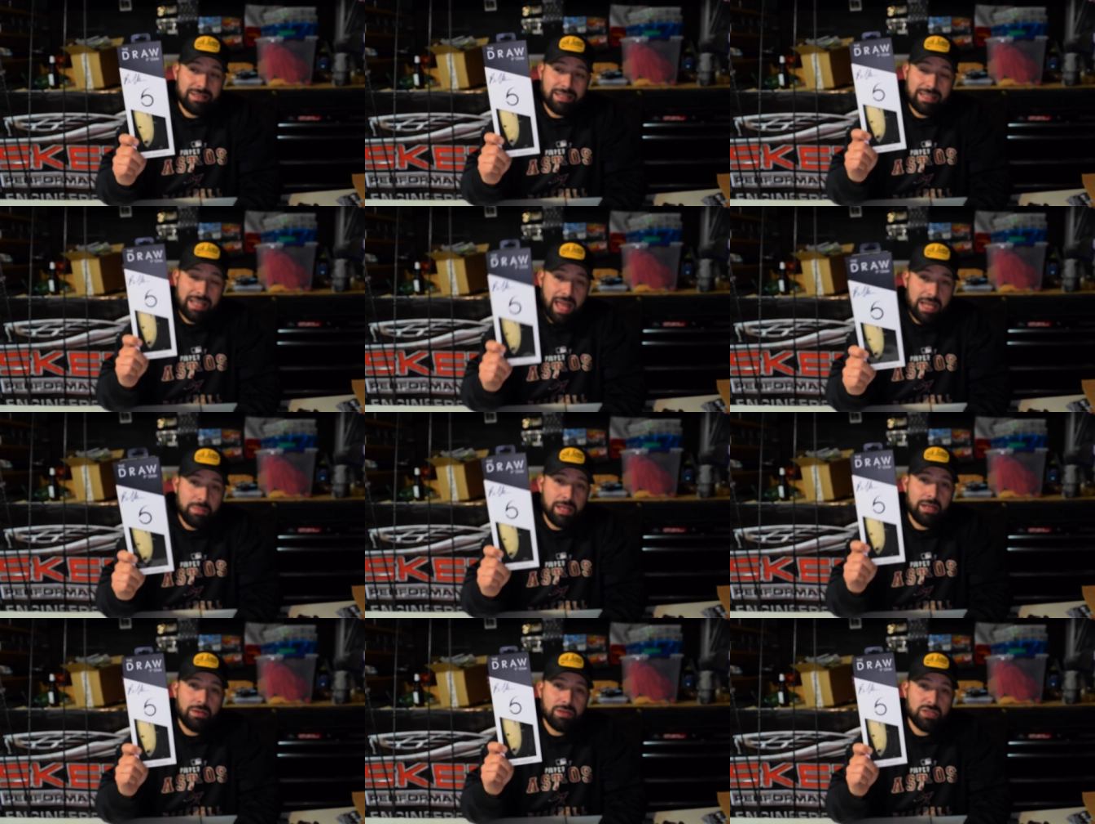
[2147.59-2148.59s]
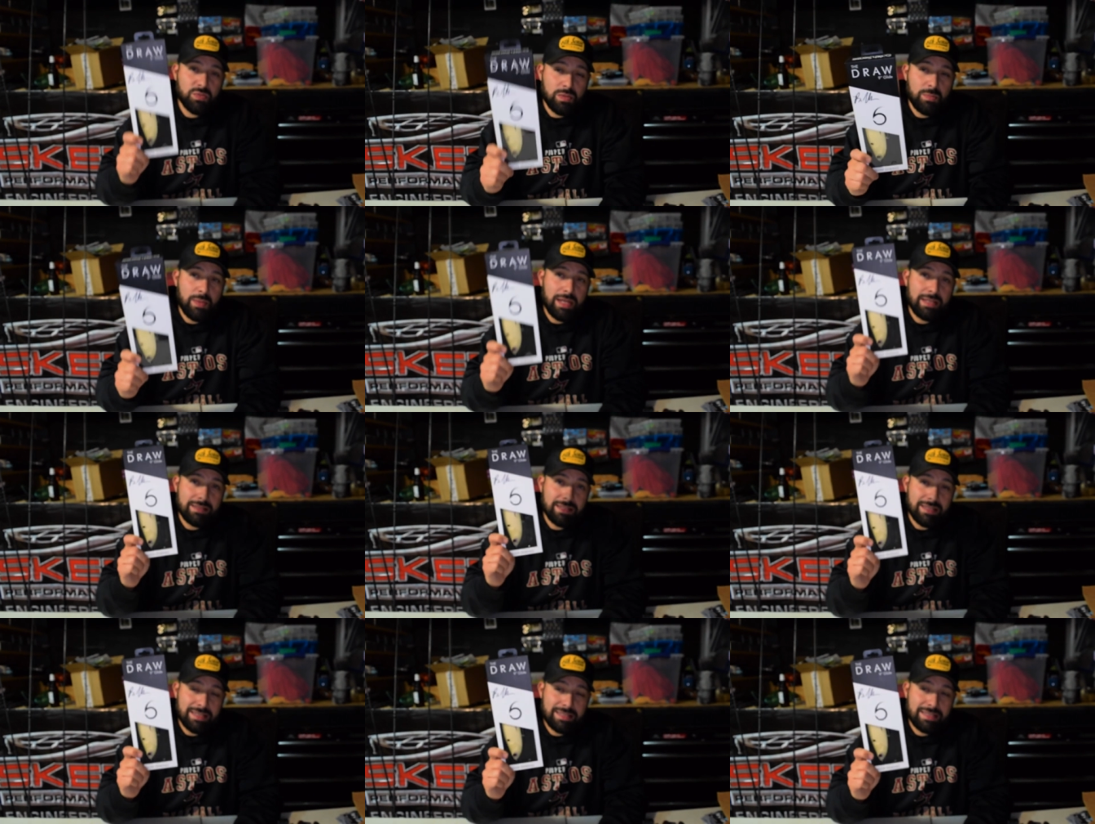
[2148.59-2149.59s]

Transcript: a glide bait or a swim bait to this